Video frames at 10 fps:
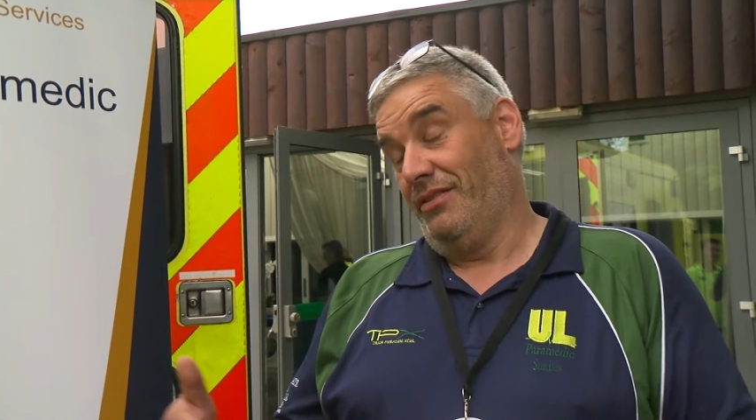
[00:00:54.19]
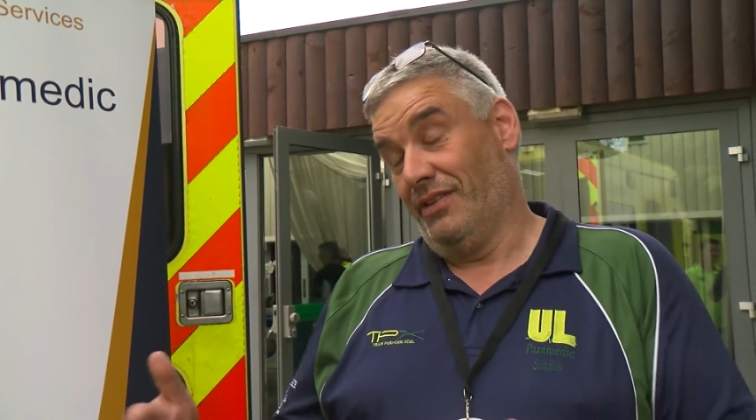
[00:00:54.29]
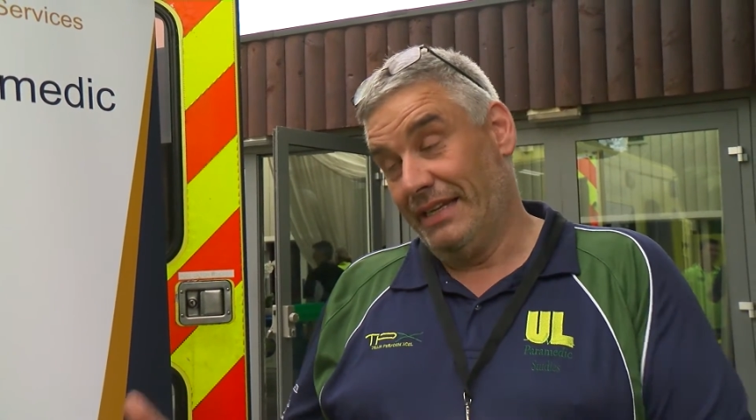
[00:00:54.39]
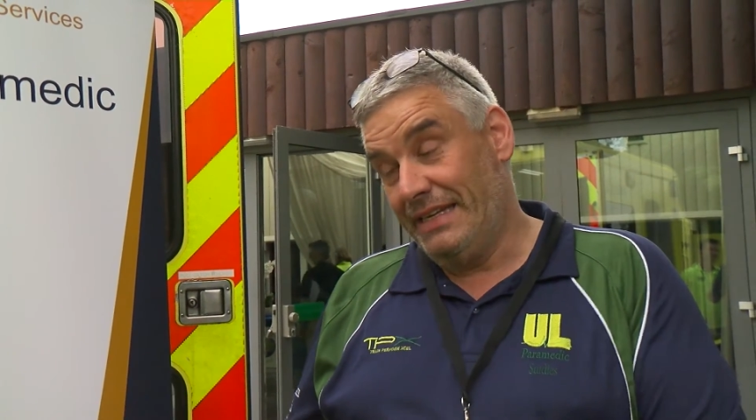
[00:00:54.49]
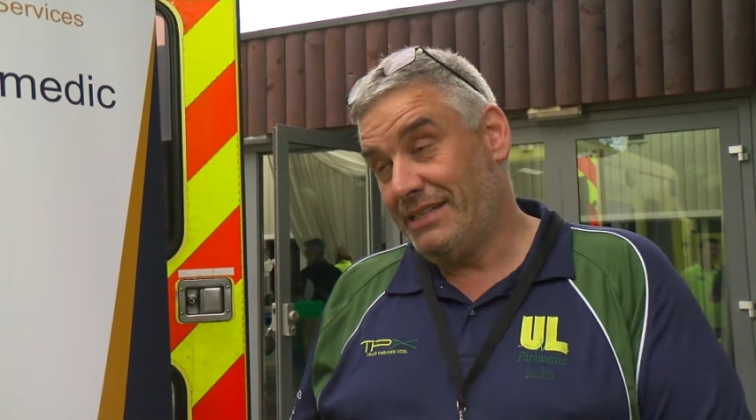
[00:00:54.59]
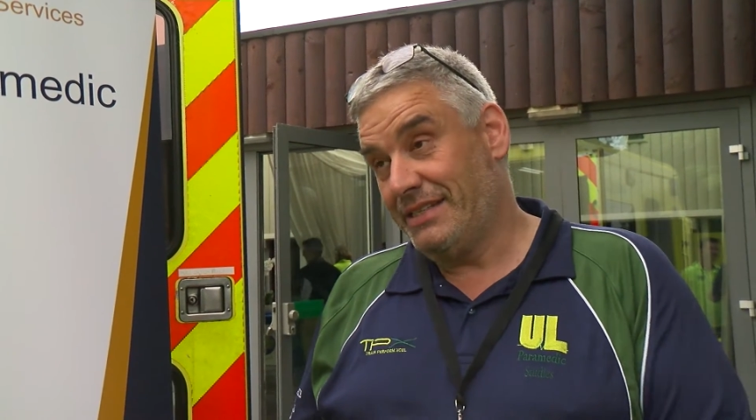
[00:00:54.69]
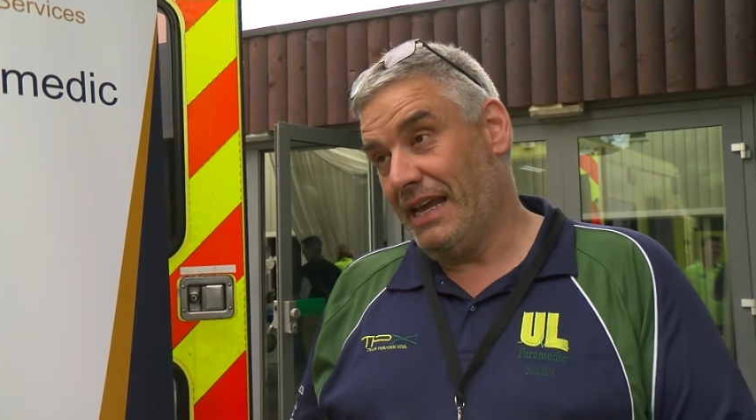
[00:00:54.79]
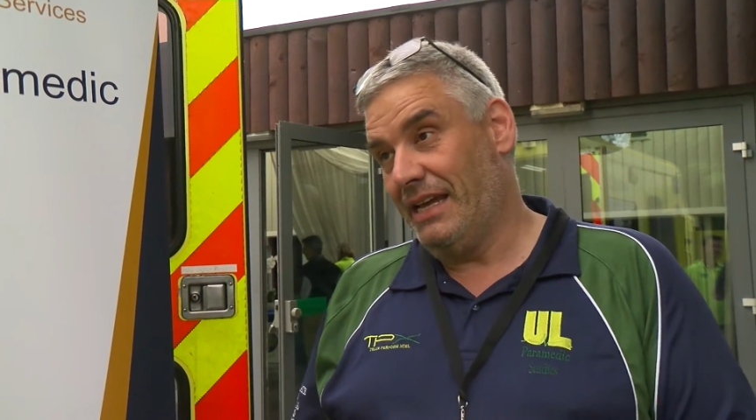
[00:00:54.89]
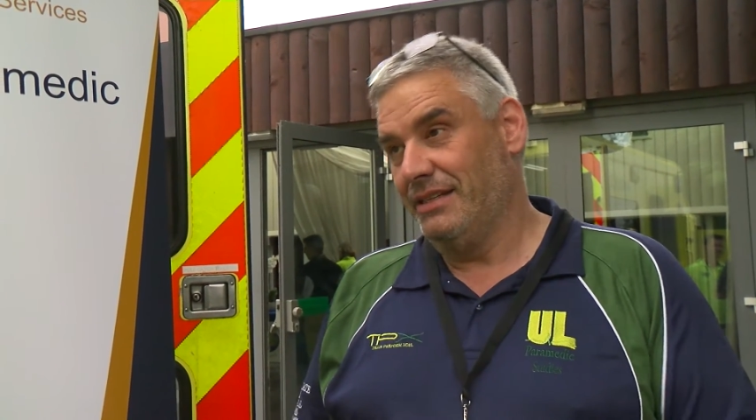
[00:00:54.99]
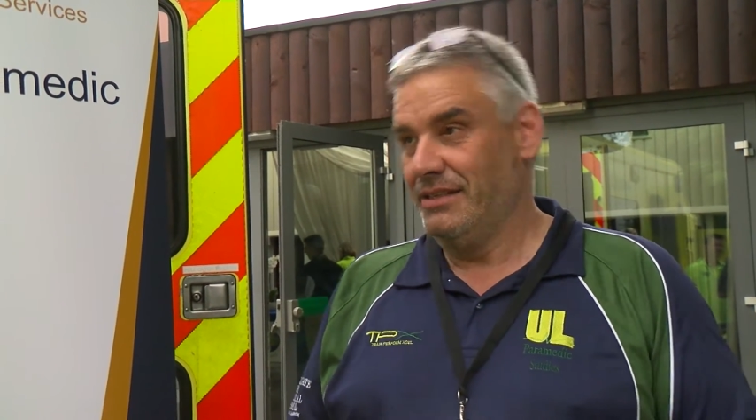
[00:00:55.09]
the least
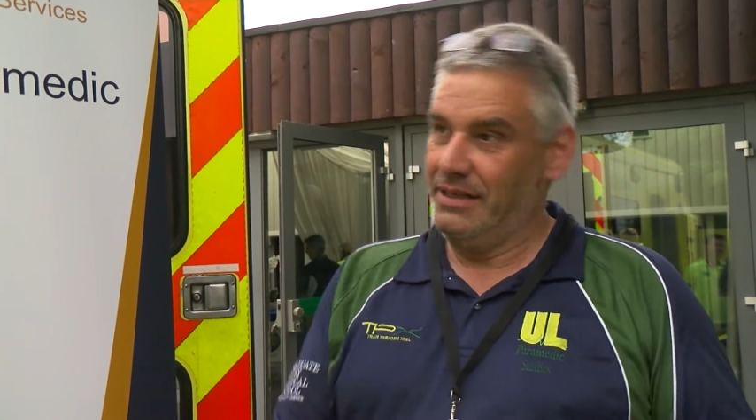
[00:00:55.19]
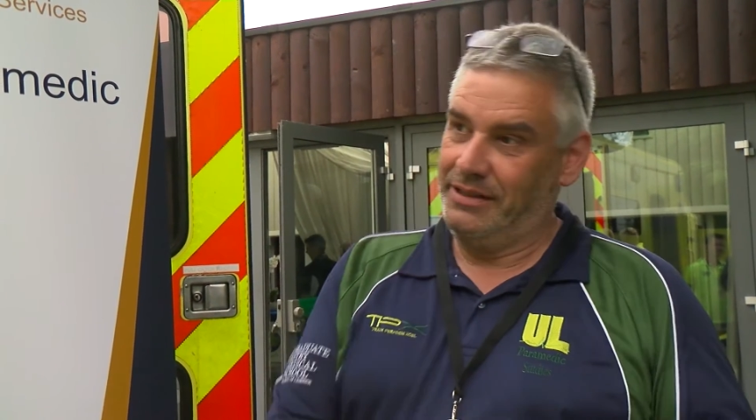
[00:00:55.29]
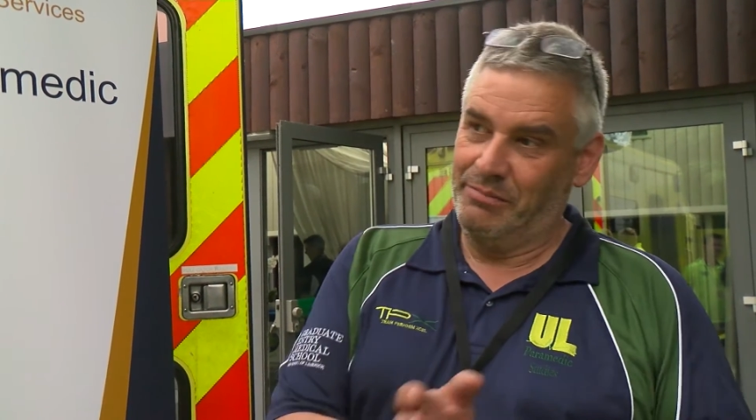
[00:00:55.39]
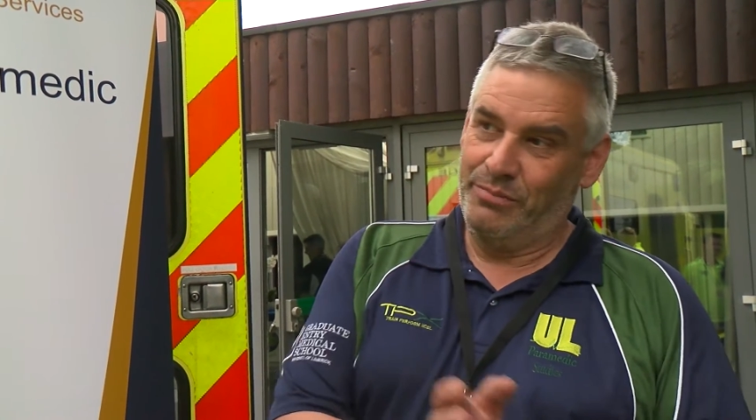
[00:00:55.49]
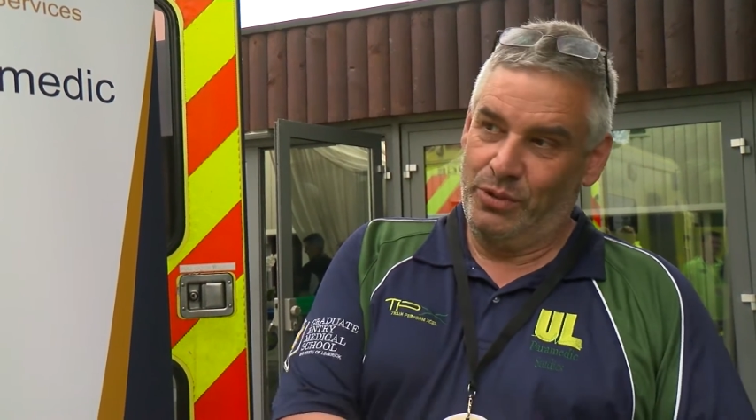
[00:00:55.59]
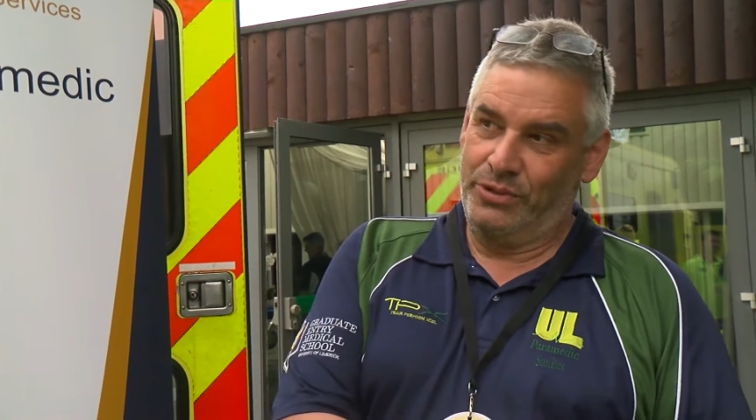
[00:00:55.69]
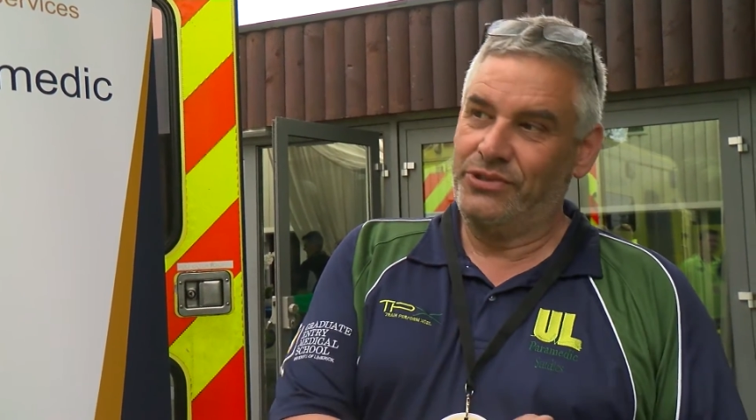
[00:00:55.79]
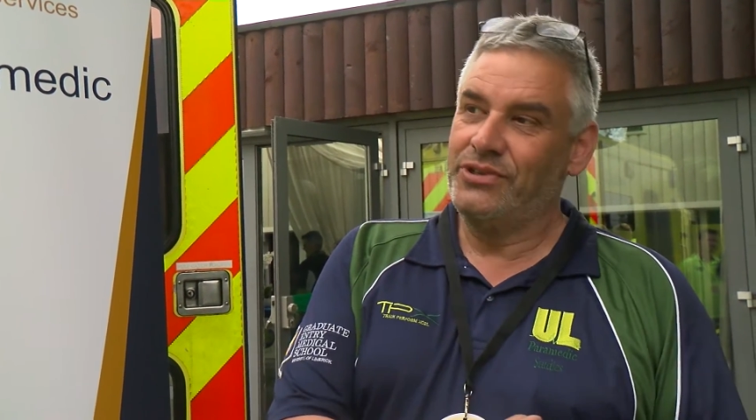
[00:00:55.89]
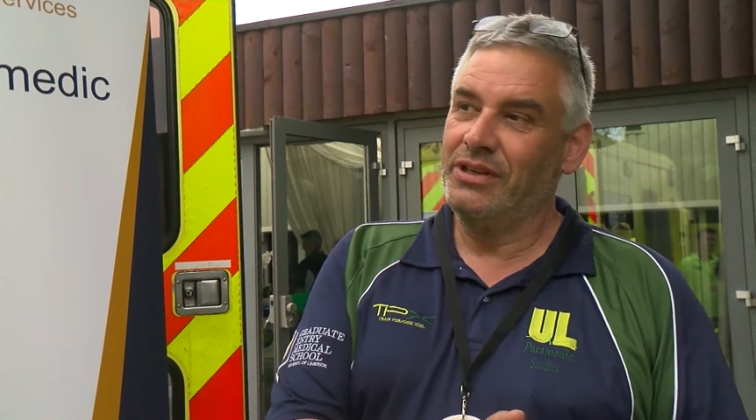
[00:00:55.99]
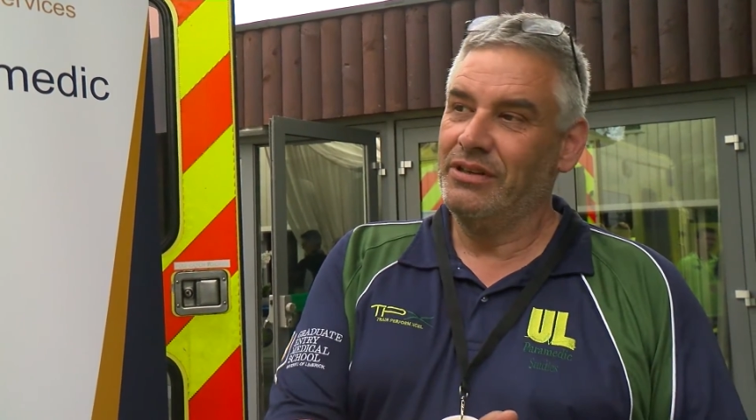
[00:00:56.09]
and indeed the
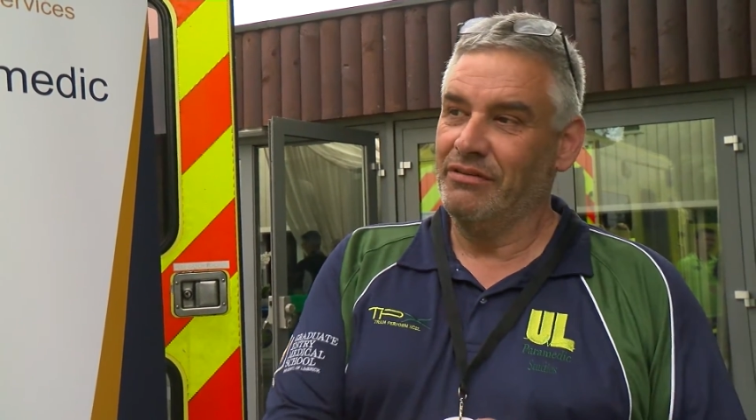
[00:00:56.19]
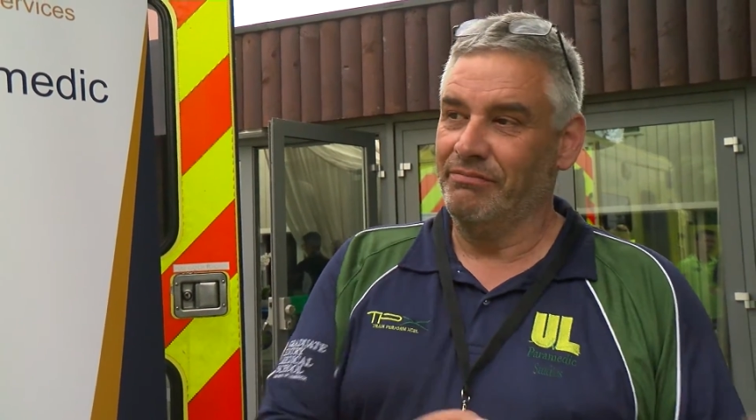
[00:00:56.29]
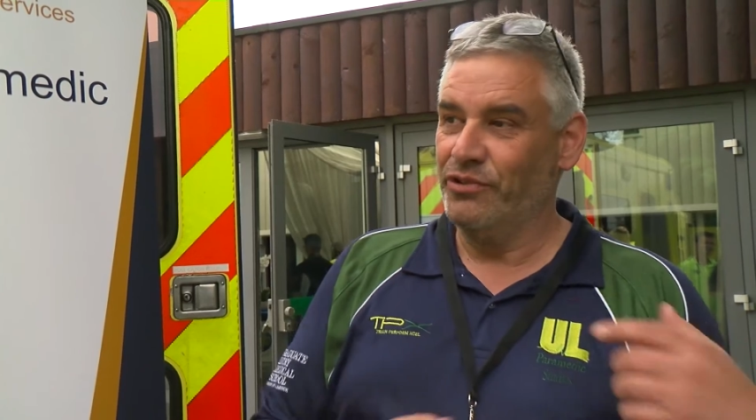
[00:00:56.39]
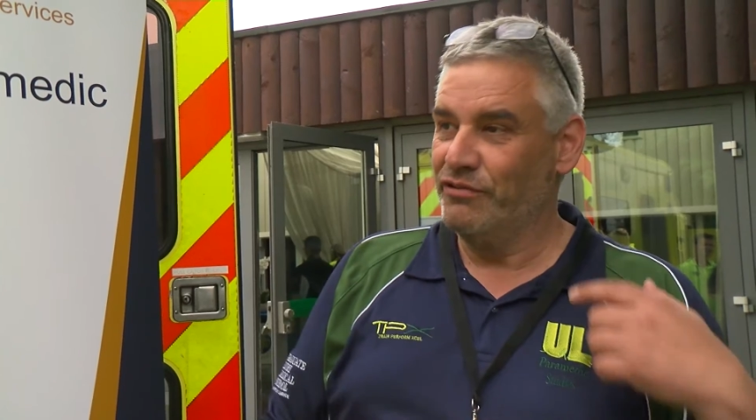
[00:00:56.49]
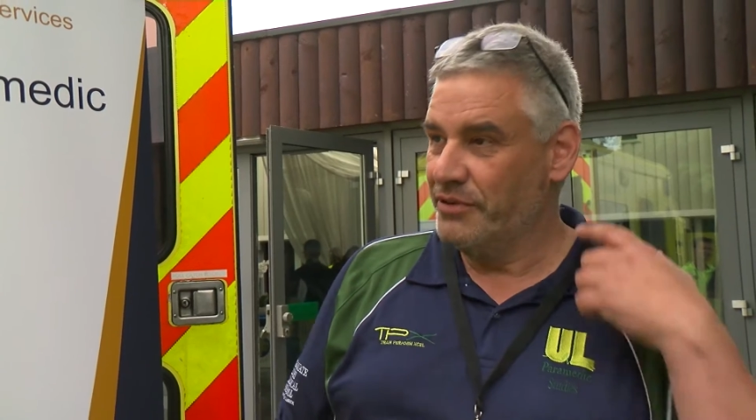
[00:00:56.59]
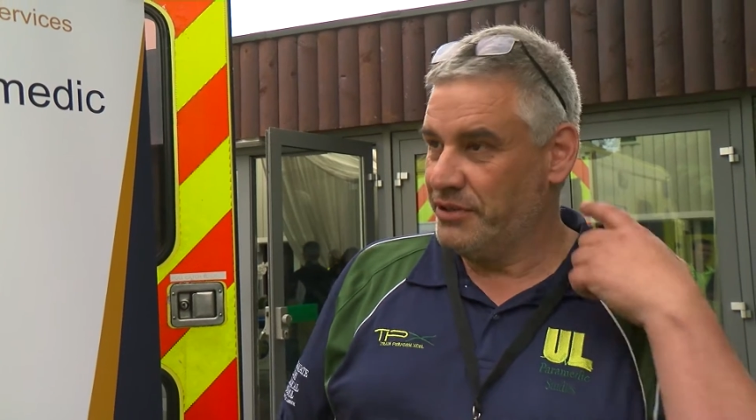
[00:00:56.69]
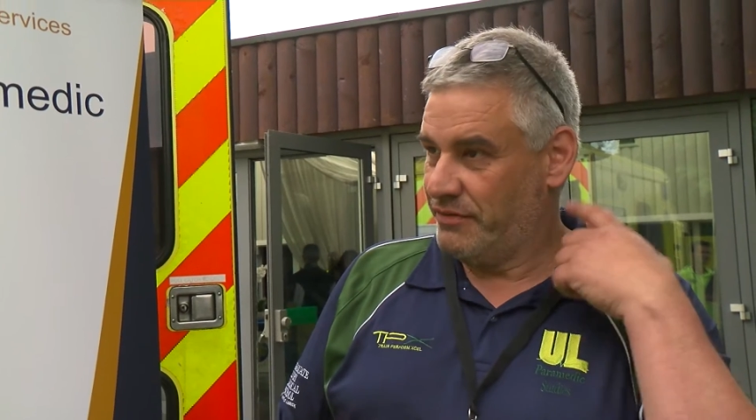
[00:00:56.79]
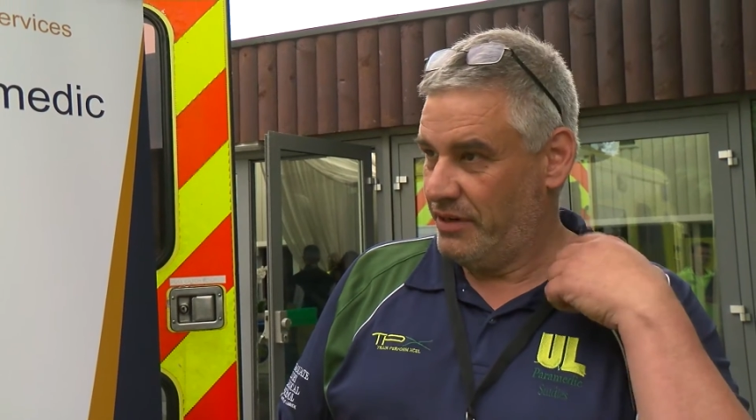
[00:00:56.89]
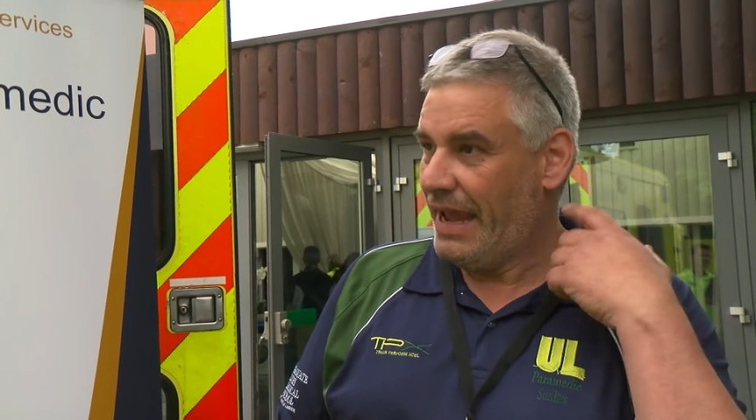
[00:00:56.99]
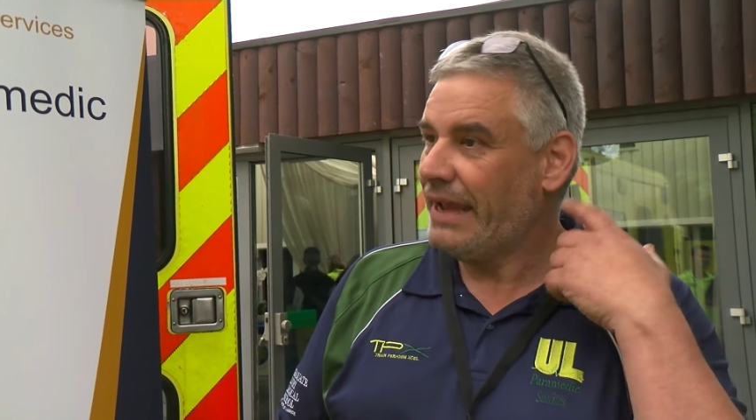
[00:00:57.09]
most movement
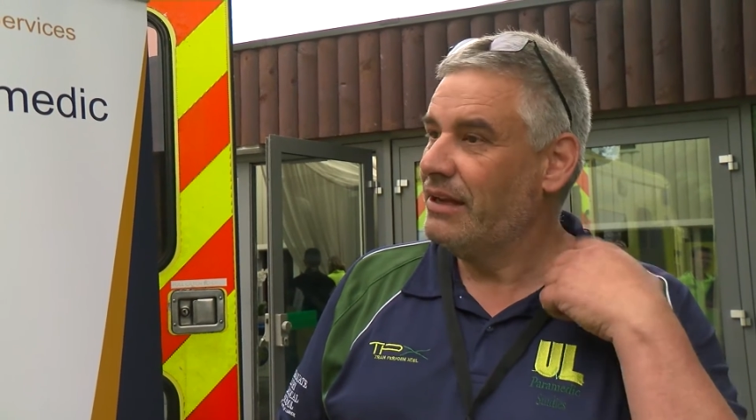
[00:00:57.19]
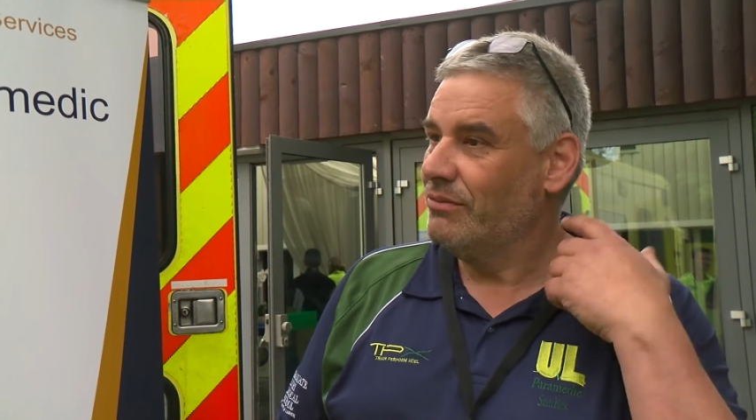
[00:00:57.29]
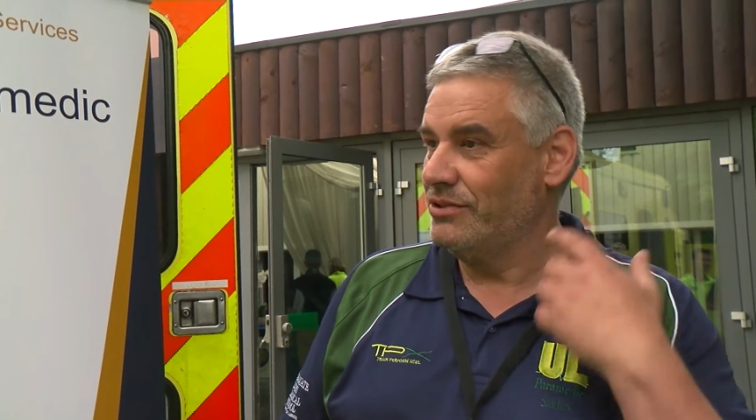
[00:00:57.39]
of the neck,